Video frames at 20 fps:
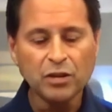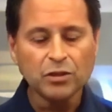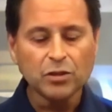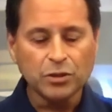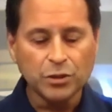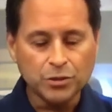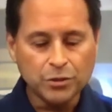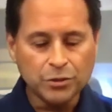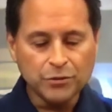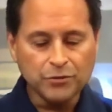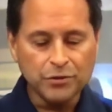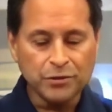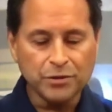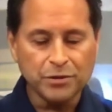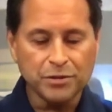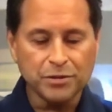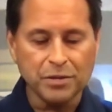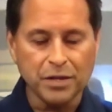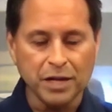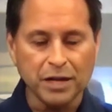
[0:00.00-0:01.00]
Do it for
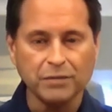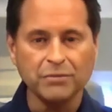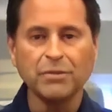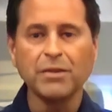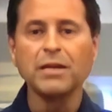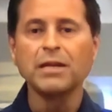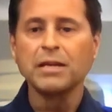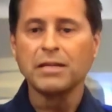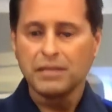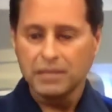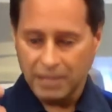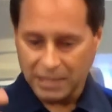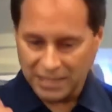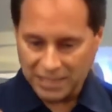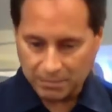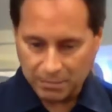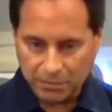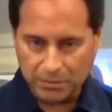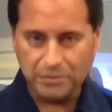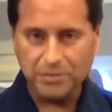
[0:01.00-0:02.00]
yourself.
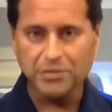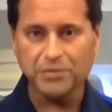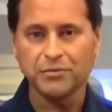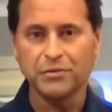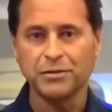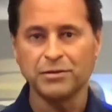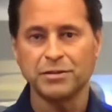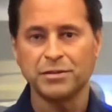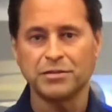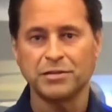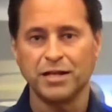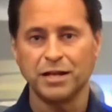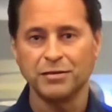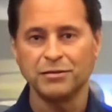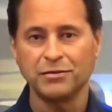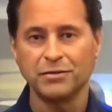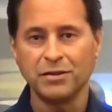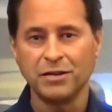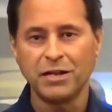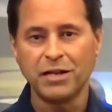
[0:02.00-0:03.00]
Experience it for
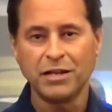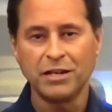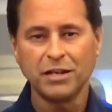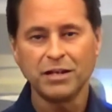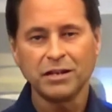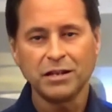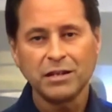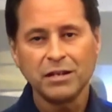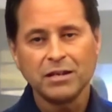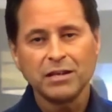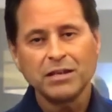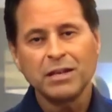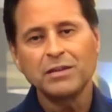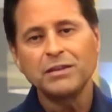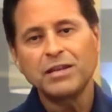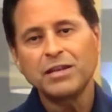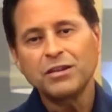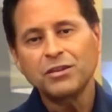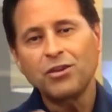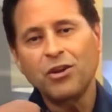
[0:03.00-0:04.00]
yourself. And
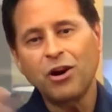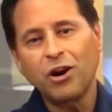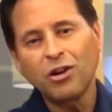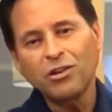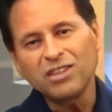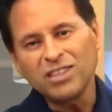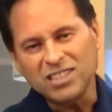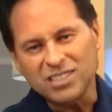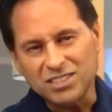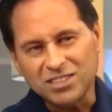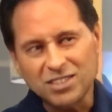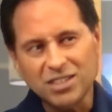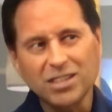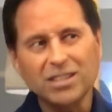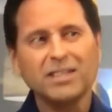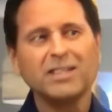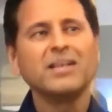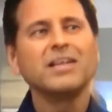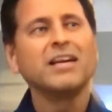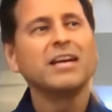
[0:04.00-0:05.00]
then call us
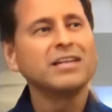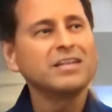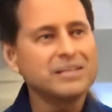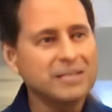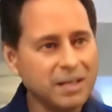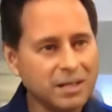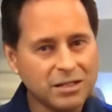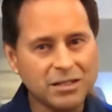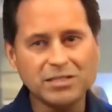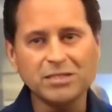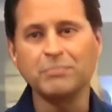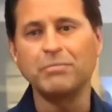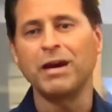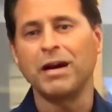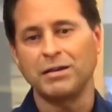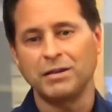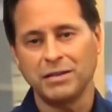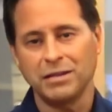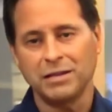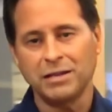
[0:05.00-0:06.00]
and tell us
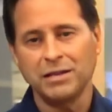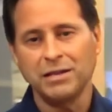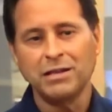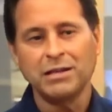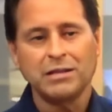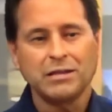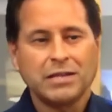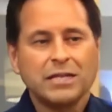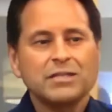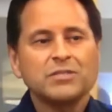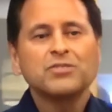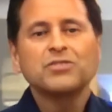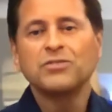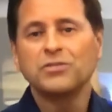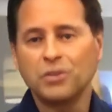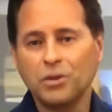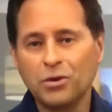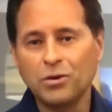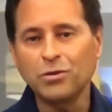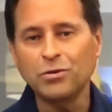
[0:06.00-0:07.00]
about it. Let us
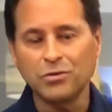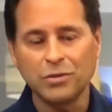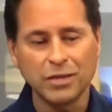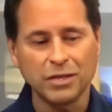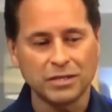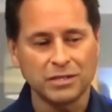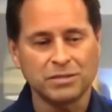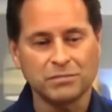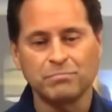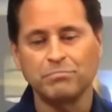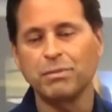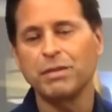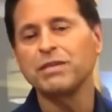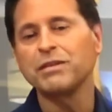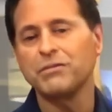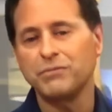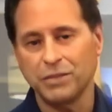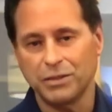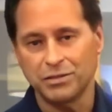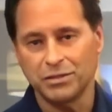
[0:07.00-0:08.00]
know that it's
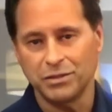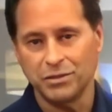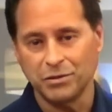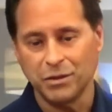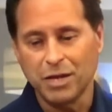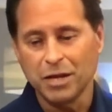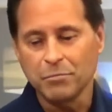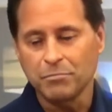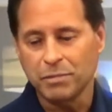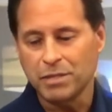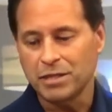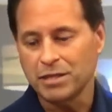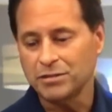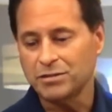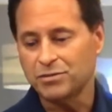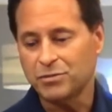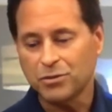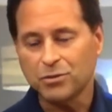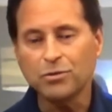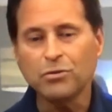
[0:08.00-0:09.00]
benefit you,
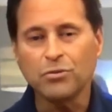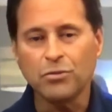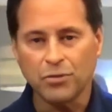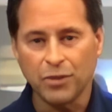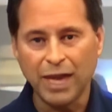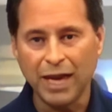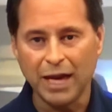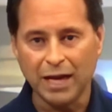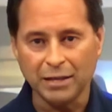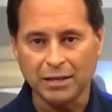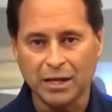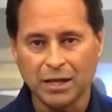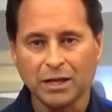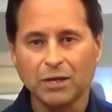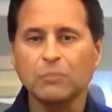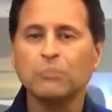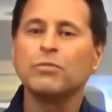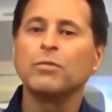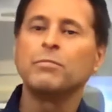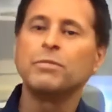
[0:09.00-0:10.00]
because through that
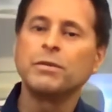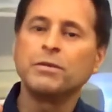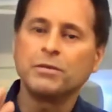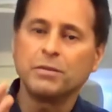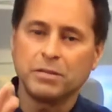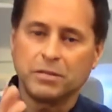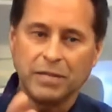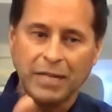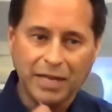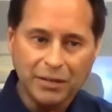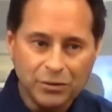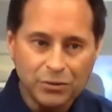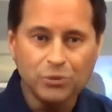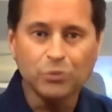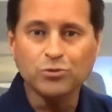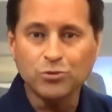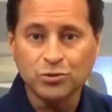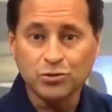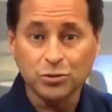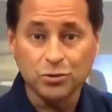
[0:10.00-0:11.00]
we'll be able to take
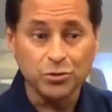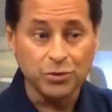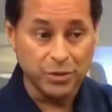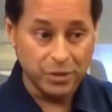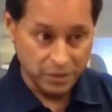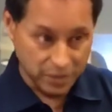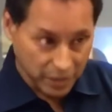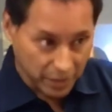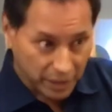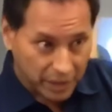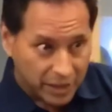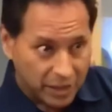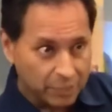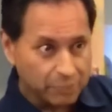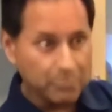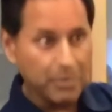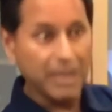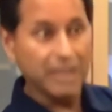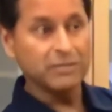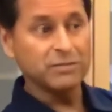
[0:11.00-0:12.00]
those stories
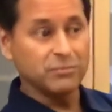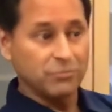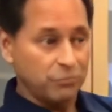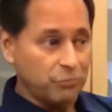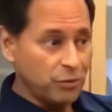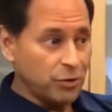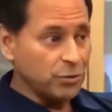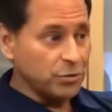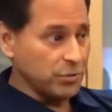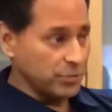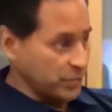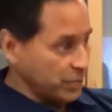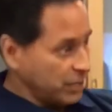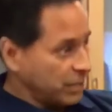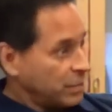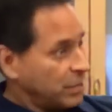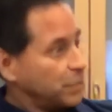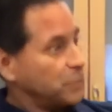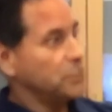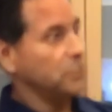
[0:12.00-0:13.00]
and pass them forward
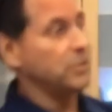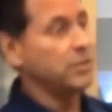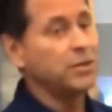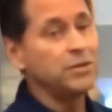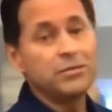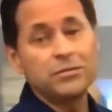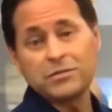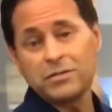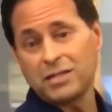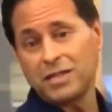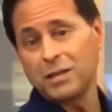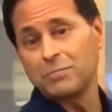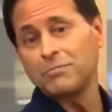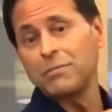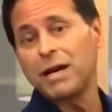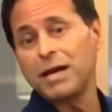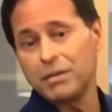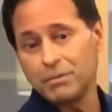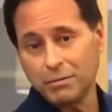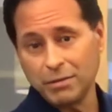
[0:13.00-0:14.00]
to others that they
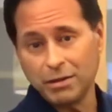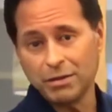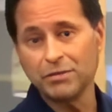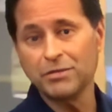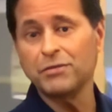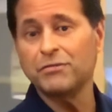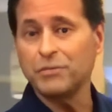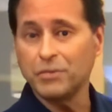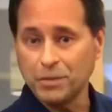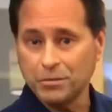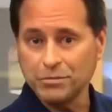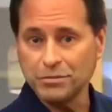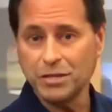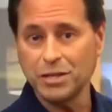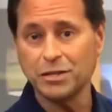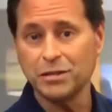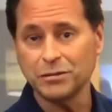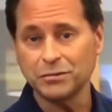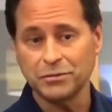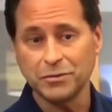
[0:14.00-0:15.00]
might hear it for
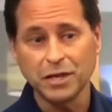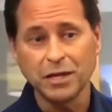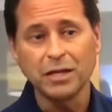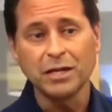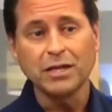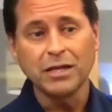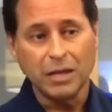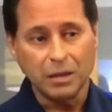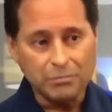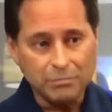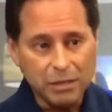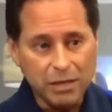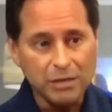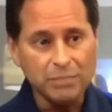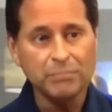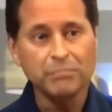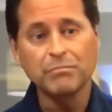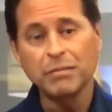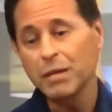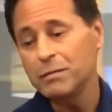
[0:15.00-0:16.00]
themselves, and
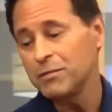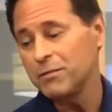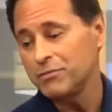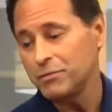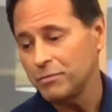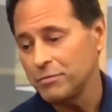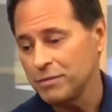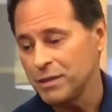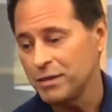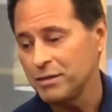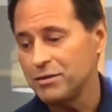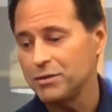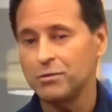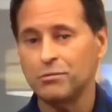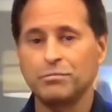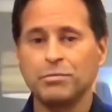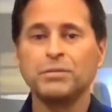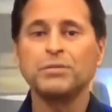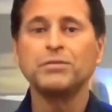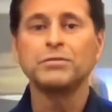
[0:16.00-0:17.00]
maybe from there they'll
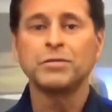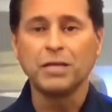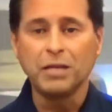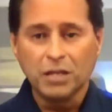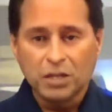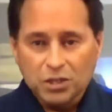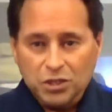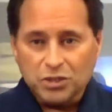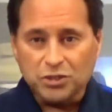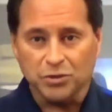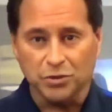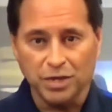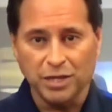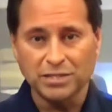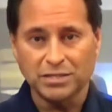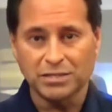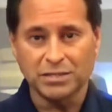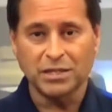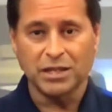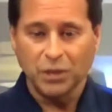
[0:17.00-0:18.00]
build
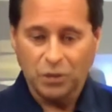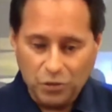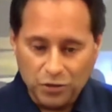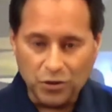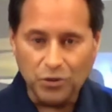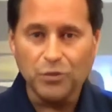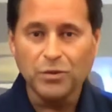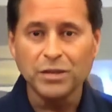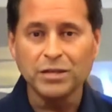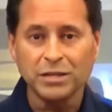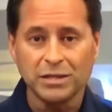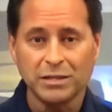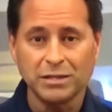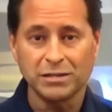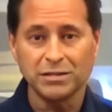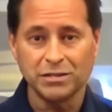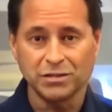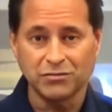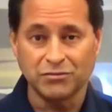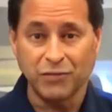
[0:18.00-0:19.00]
trust, knowing that
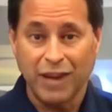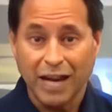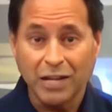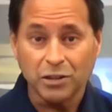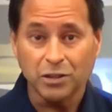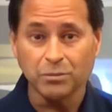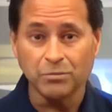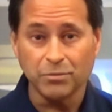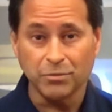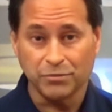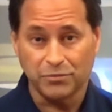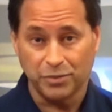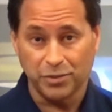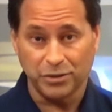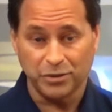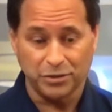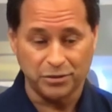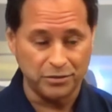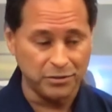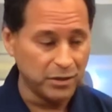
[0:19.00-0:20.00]
this is valuable for
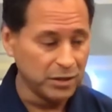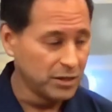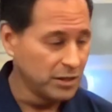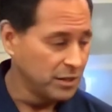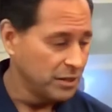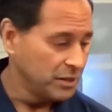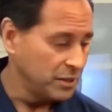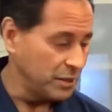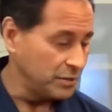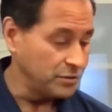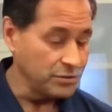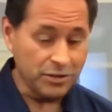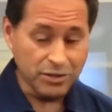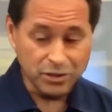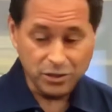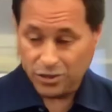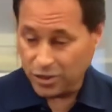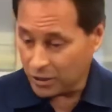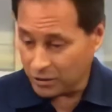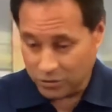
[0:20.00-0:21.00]
you.
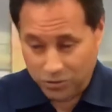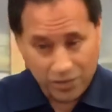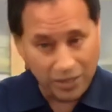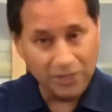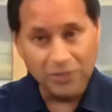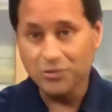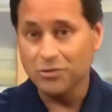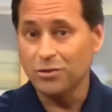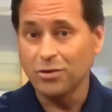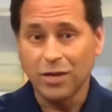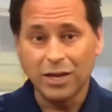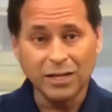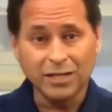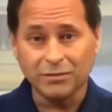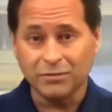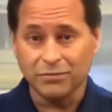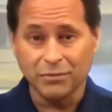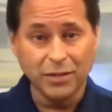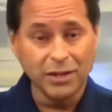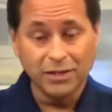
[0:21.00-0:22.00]
It'll change your
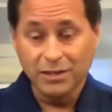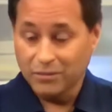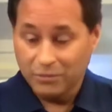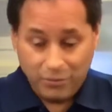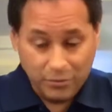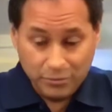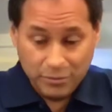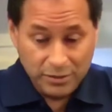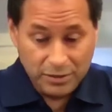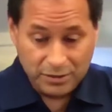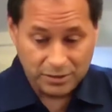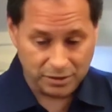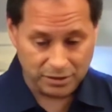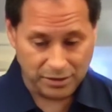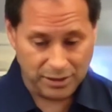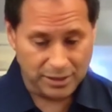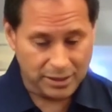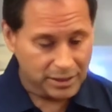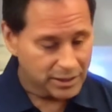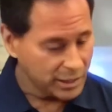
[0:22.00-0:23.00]
life for real.
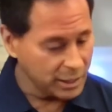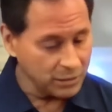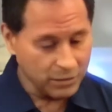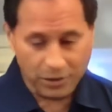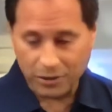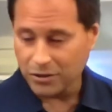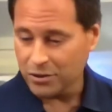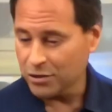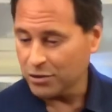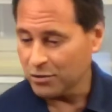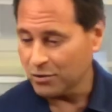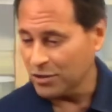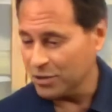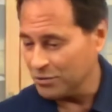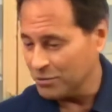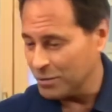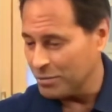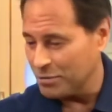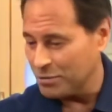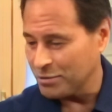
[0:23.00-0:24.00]
Anyway, I'm going to go ahead
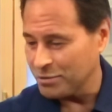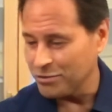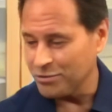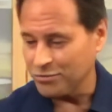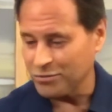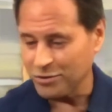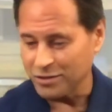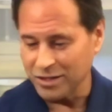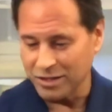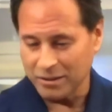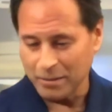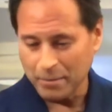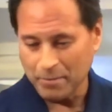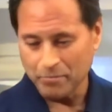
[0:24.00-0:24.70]
and whip it through for you.